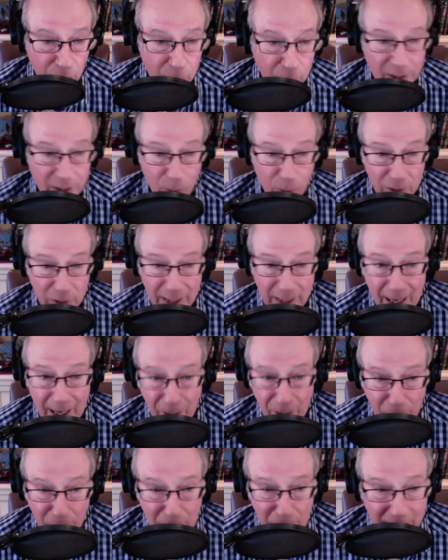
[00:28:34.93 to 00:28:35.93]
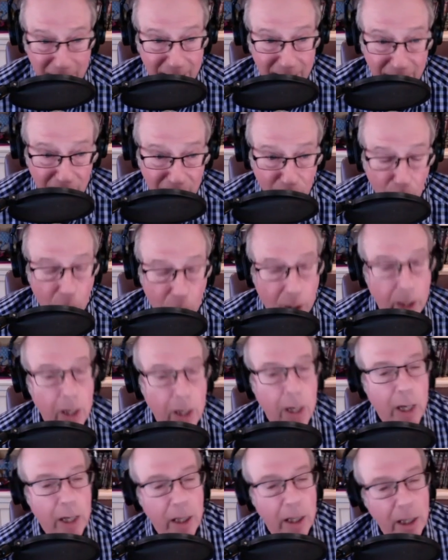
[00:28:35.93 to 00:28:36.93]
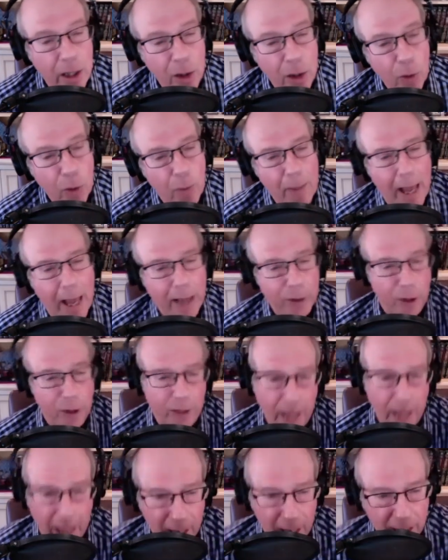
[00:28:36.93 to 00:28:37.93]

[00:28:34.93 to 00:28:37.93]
We said, We're tired of being in New York. Can you imagine that?